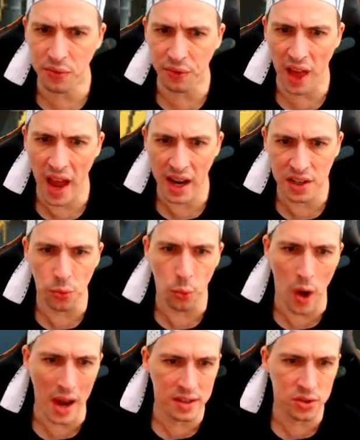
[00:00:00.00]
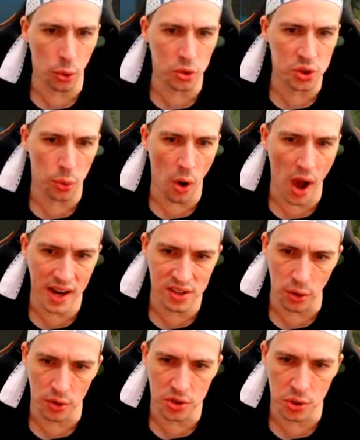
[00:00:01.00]
flagged once or twice
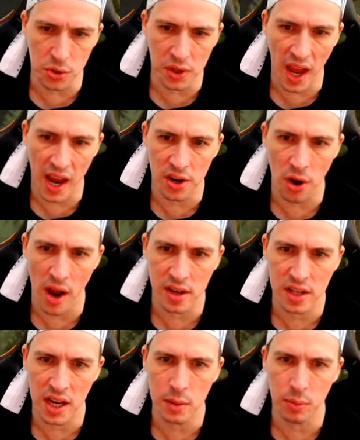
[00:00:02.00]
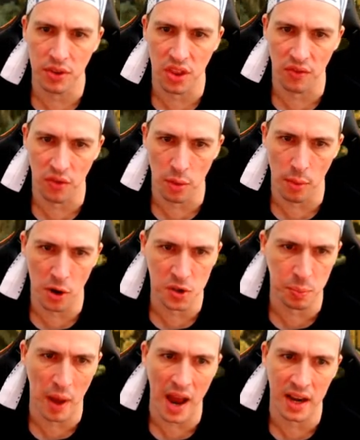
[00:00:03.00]
on 2K19, but for the
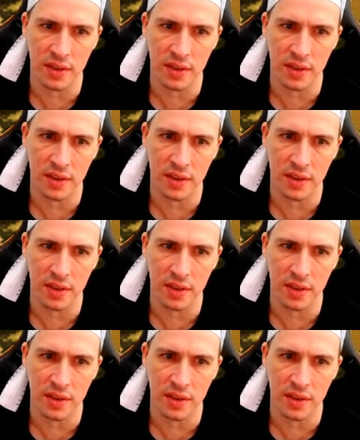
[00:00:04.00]
most part,